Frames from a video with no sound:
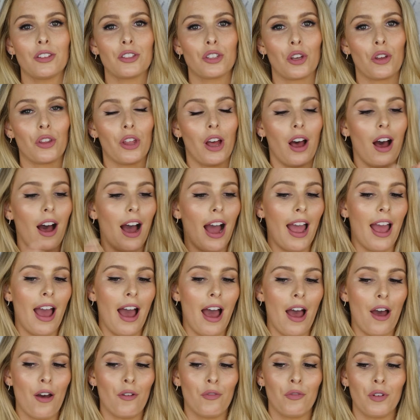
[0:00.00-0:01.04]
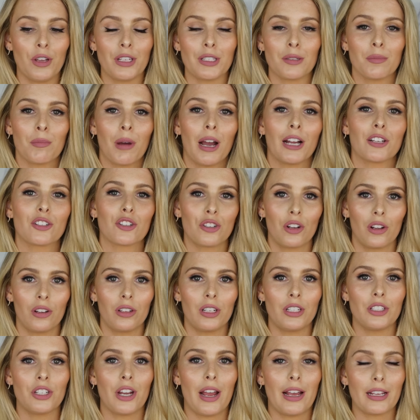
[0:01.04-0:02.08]
so that I have as much
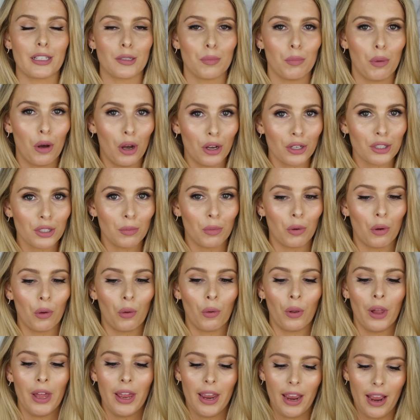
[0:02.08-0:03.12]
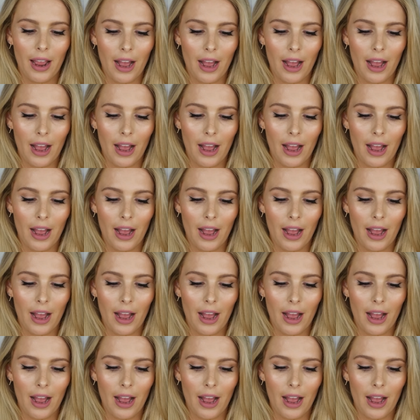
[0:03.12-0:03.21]
knowledge as possible